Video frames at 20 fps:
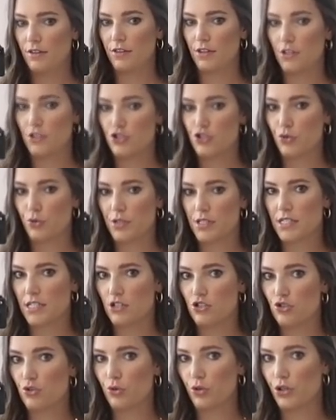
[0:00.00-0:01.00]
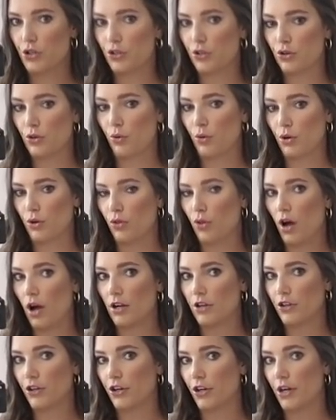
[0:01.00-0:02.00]
the shorts get shorter or
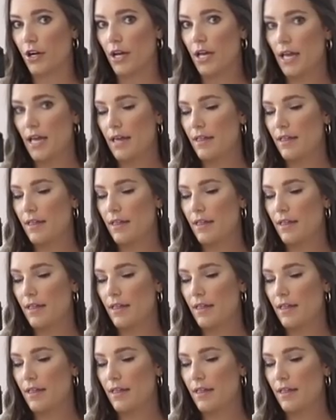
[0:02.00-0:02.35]
longer.